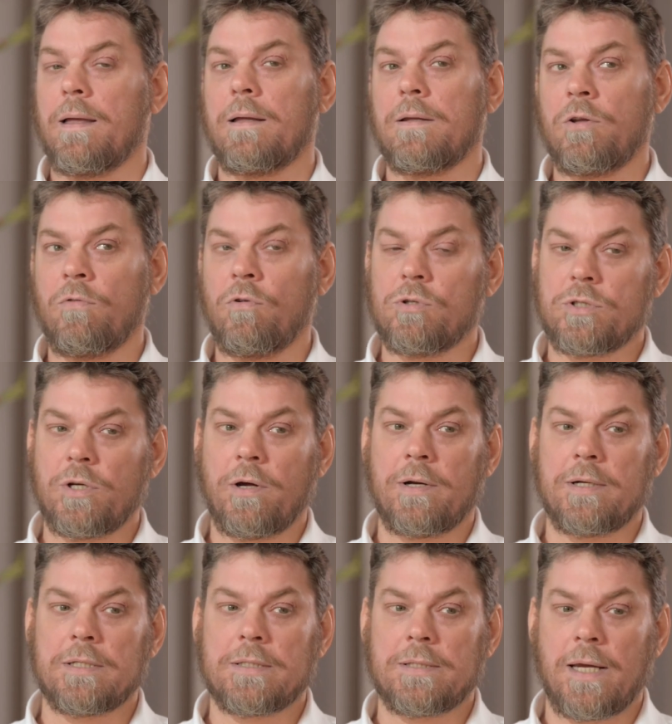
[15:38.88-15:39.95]
You've also got to
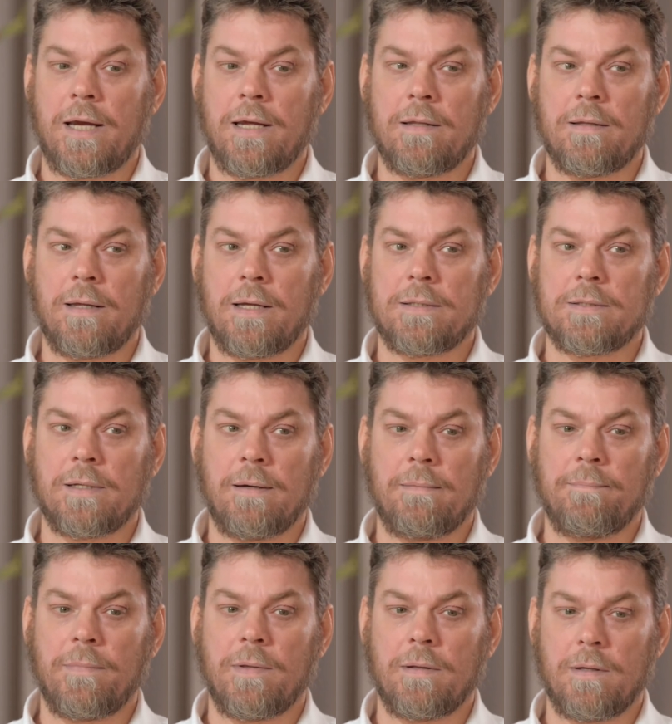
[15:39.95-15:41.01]
understand that
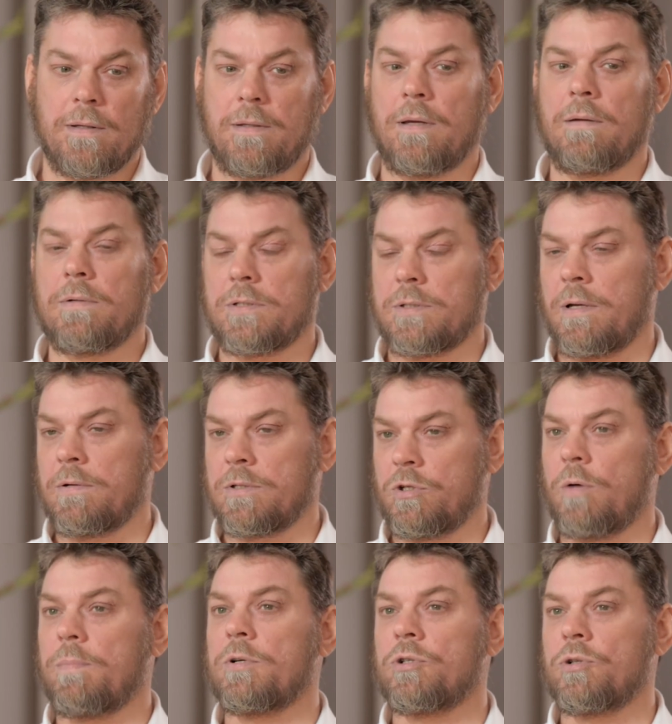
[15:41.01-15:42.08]
there is an
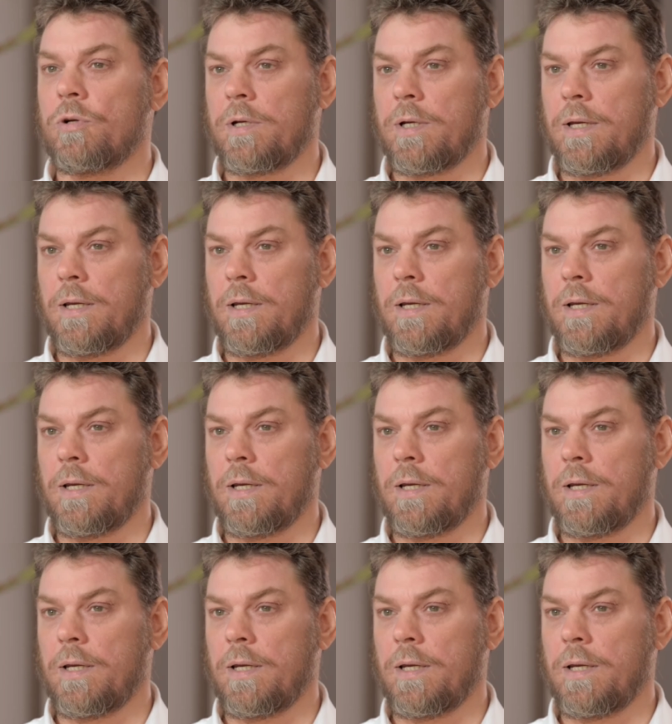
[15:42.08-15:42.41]
opportunity